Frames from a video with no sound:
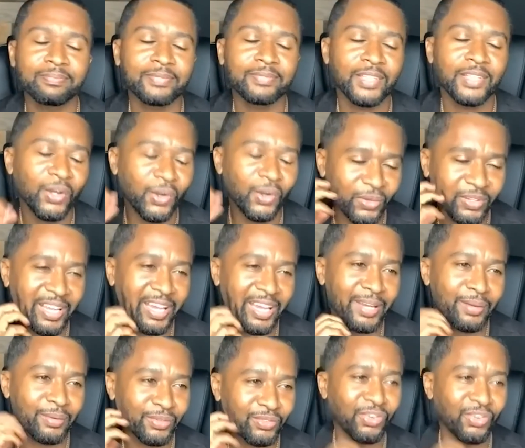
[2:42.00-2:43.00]
Golden
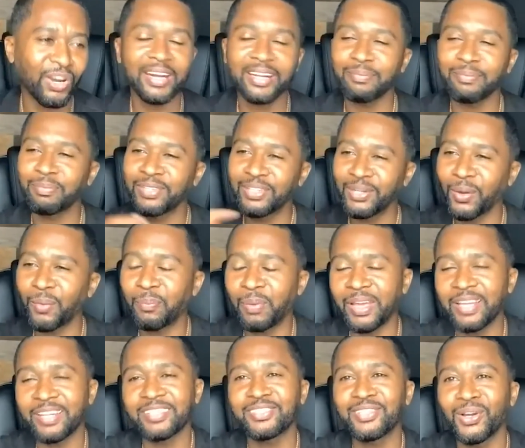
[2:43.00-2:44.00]
Gate, trying to, you know,
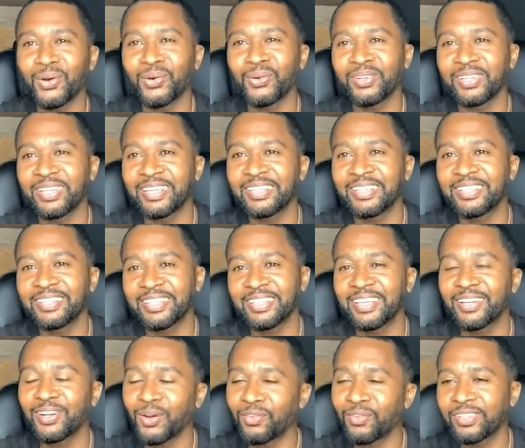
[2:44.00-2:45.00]
pay the toll to get
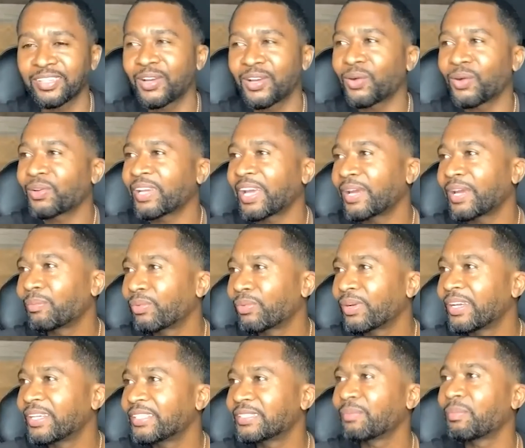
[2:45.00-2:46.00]
over the Golden Gate
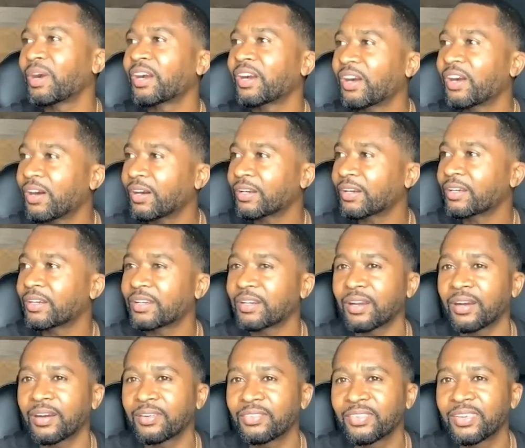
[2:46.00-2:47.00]
Bridge, and my car cut
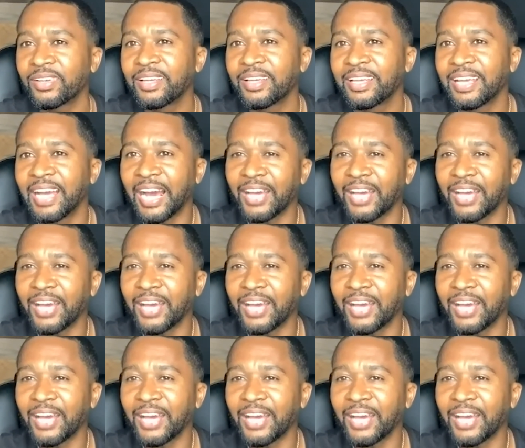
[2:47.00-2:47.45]
off. I